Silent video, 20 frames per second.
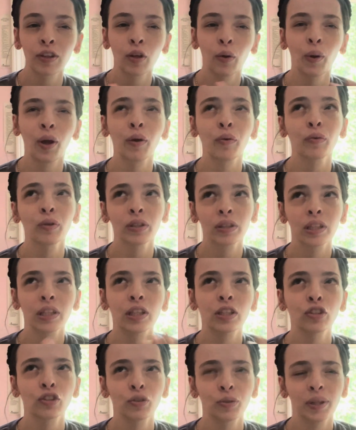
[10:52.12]
though I really
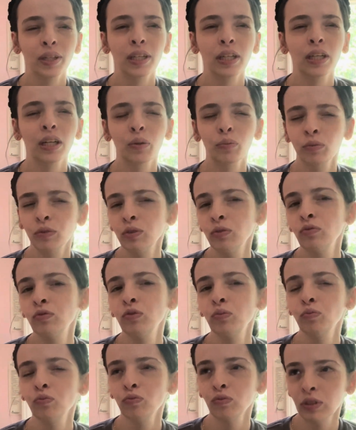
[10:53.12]
enjoyed it and
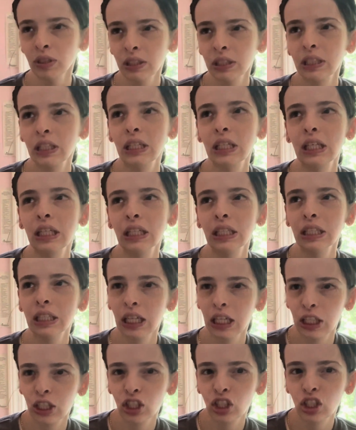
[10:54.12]
was really
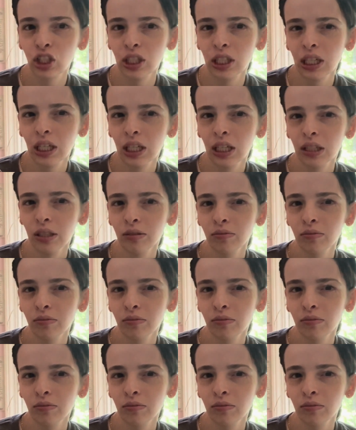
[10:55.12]
engaged in it.